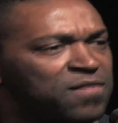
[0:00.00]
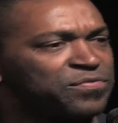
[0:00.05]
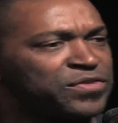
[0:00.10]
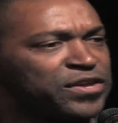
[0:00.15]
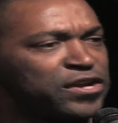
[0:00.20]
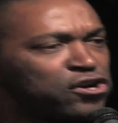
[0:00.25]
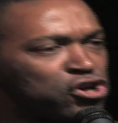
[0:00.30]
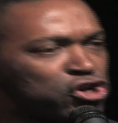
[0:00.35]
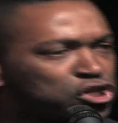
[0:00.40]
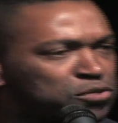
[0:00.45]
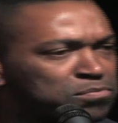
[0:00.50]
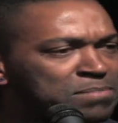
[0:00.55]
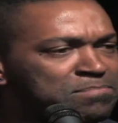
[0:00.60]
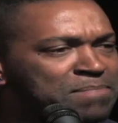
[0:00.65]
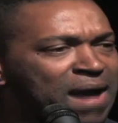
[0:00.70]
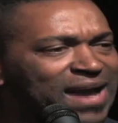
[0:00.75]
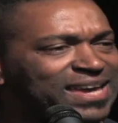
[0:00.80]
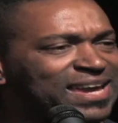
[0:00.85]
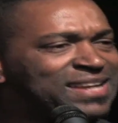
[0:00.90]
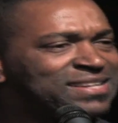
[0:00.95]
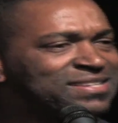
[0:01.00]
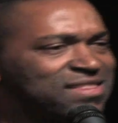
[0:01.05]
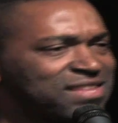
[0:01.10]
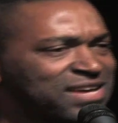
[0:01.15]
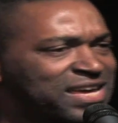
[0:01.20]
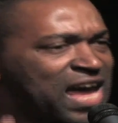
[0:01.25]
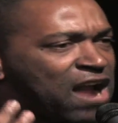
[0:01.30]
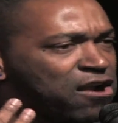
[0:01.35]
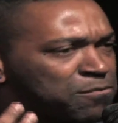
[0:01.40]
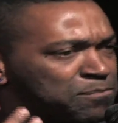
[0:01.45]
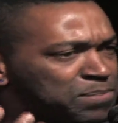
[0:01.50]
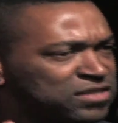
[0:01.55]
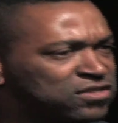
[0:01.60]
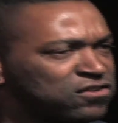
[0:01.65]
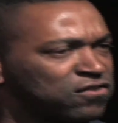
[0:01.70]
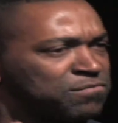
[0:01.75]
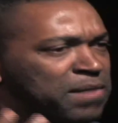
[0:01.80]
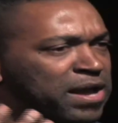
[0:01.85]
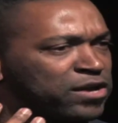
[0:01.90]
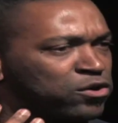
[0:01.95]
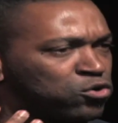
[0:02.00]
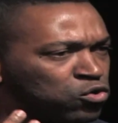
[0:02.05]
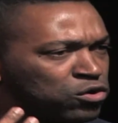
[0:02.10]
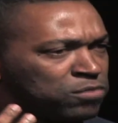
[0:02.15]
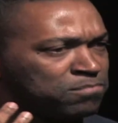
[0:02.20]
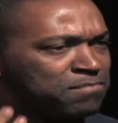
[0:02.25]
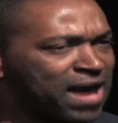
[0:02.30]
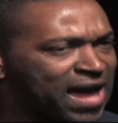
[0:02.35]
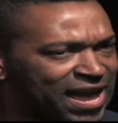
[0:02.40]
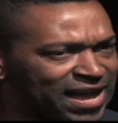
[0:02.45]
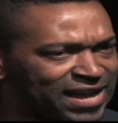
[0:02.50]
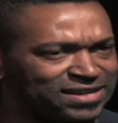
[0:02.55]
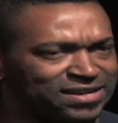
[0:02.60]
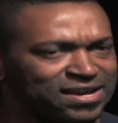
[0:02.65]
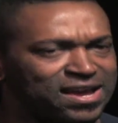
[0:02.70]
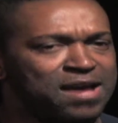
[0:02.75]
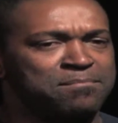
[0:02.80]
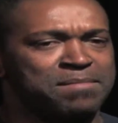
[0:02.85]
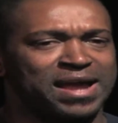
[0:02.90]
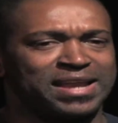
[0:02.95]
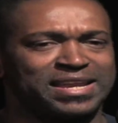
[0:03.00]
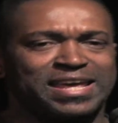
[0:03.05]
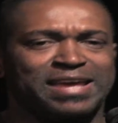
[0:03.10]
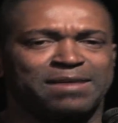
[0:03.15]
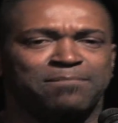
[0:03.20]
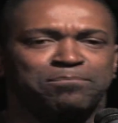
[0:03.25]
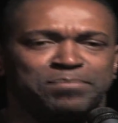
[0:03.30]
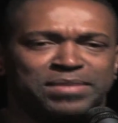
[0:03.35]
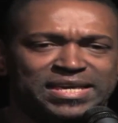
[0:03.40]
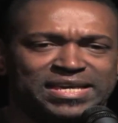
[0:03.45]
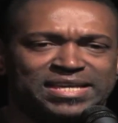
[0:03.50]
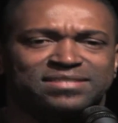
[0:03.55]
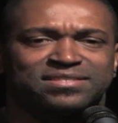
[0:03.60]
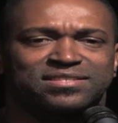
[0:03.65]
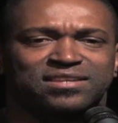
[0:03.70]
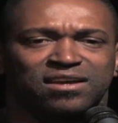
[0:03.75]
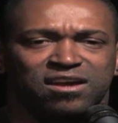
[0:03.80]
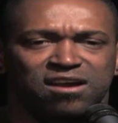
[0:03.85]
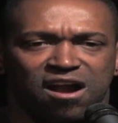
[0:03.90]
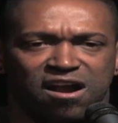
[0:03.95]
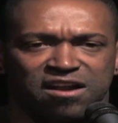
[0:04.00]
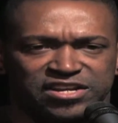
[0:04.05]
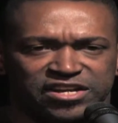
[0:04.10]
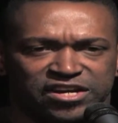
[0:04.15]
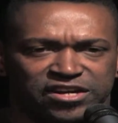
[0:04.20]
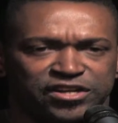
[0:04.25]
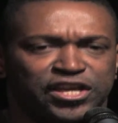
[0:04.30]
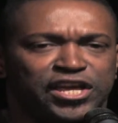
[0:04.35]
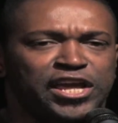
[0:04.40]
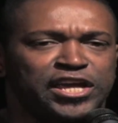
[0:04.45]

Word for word: They urge me back into the carapace of my own mind. My name means guardian.